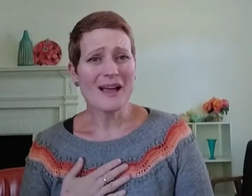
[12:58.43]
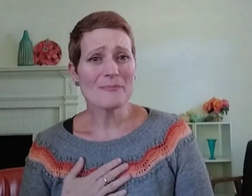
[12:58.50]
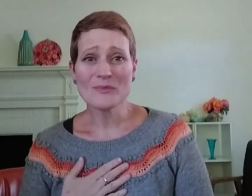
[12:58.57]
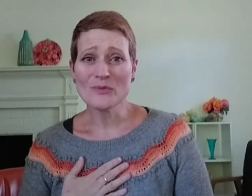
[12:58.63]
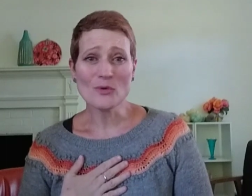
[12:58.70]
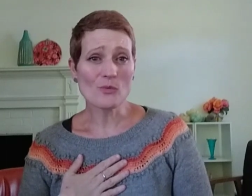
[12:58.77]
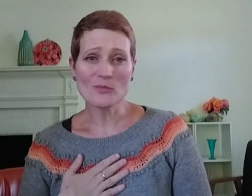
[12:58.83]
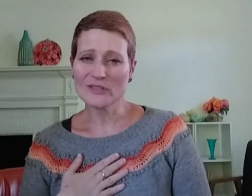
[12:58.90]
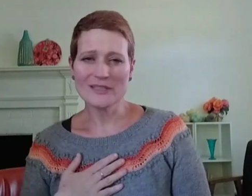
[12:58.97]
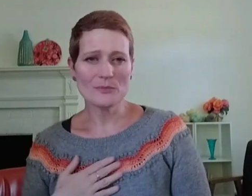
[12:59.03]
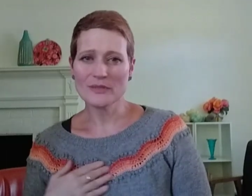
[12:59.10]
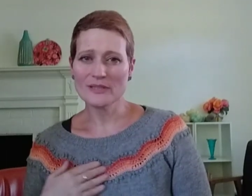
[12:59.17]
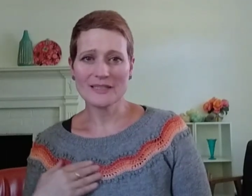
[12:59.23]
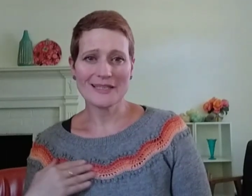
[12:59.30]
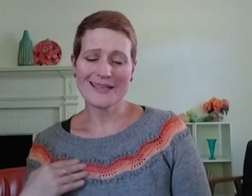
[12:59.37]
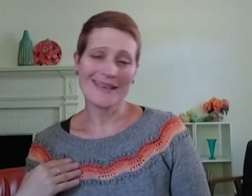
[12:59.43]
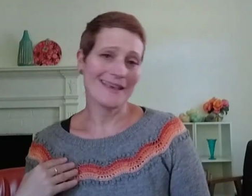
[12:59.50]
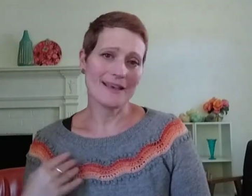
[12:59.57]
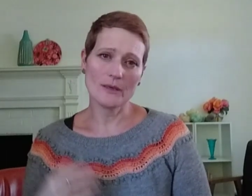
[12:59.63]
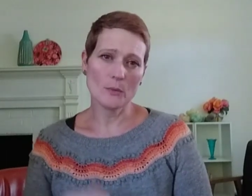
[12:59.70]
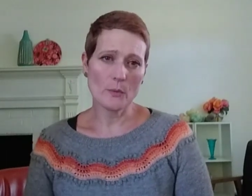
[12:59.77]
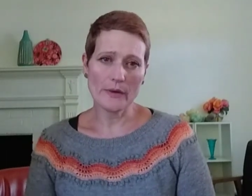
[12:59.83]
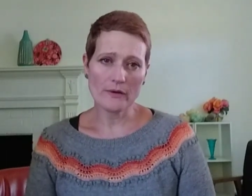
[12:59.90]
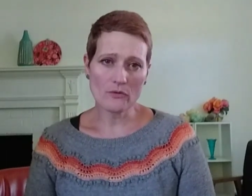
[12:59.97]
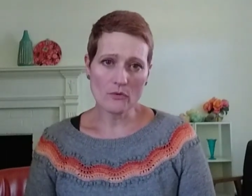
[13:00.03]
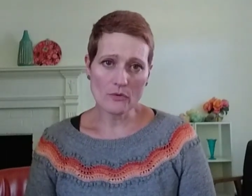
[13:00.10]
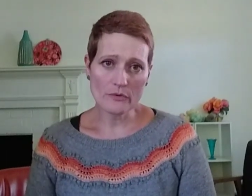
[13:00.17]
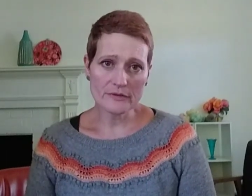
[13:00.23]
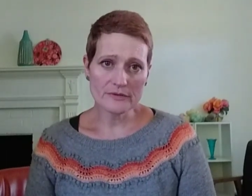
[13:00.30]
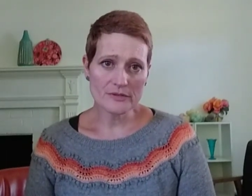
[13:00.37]
I normally really can't wear
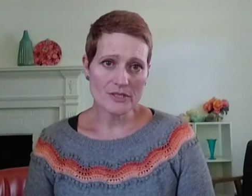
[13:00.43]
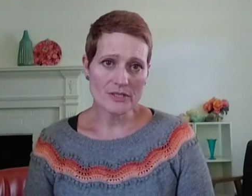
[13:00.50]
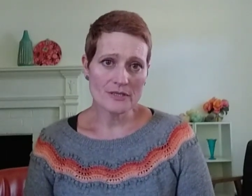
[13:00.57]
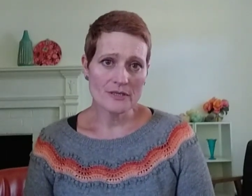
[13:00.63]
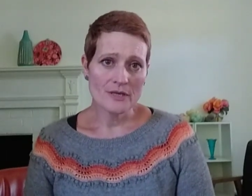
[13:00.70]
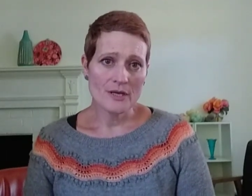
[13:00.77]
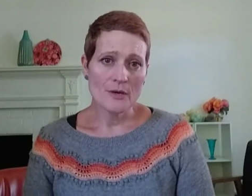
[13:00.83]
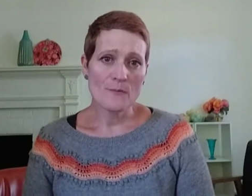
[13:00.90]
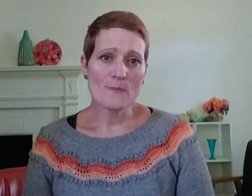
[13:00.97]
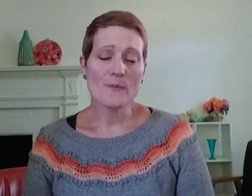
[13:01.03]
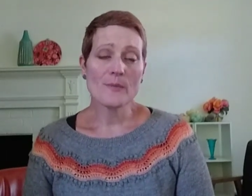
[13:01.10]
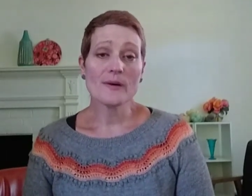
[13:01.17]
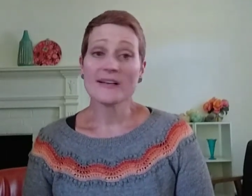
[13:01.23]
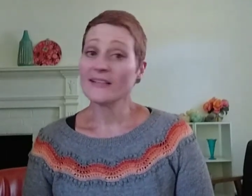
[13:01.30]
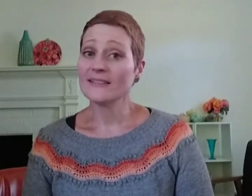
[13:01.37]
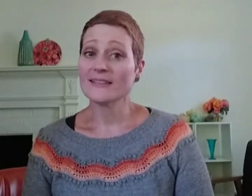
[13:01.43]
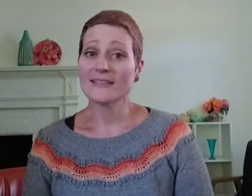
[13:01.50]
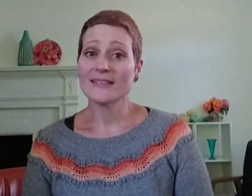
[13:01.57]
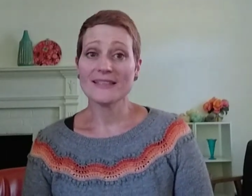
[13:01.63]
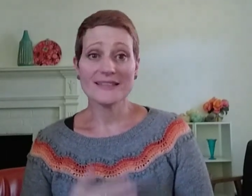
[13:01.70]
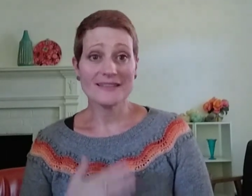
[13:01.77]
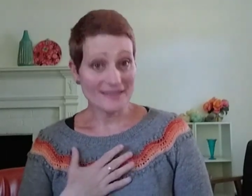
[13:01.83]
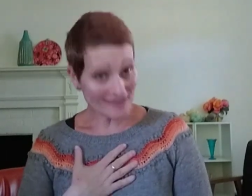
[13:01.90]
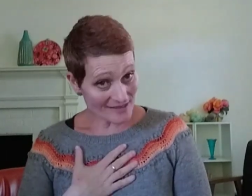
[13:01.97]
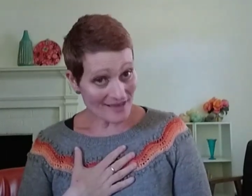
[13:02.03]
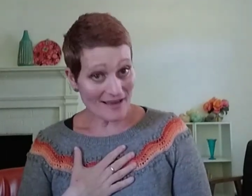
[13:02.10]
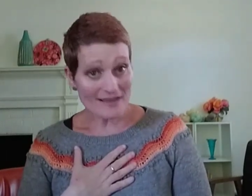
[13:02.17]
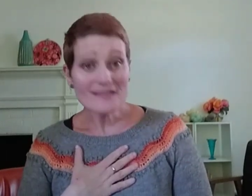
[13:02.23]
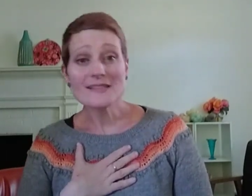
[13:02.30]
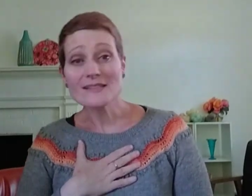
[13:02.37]
orange, but in
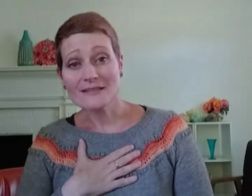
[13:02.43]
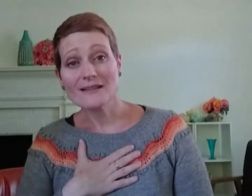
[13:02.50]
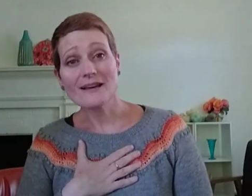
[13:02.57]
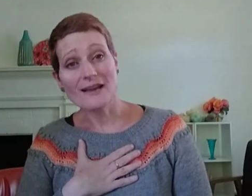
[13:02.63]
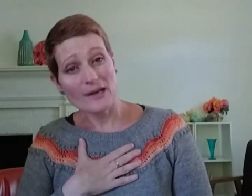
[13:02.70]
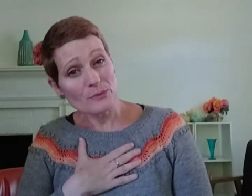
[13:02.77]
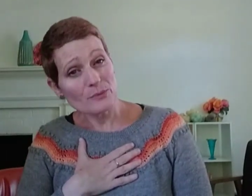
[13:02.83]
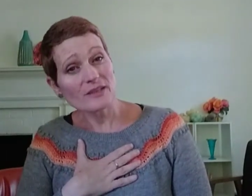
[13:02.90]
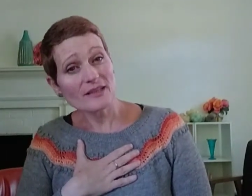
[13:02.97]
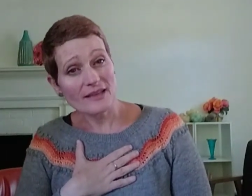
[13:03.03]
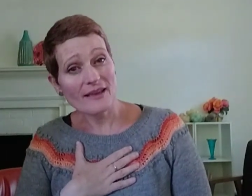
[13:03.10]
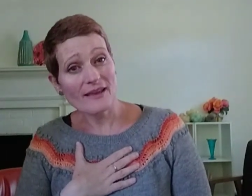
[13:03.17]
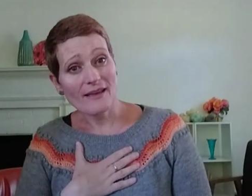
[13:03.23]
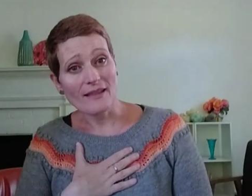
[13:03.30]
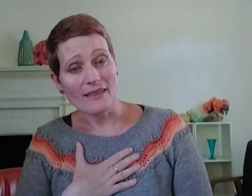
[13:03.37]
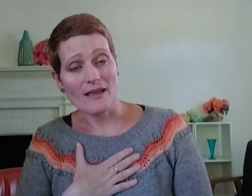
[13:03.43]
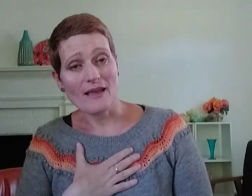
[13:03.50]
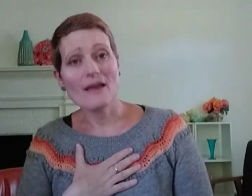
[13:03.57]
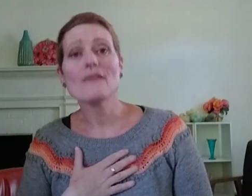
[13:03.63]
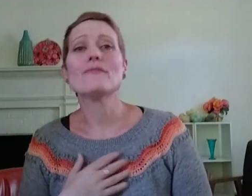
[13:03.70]
this case I really can.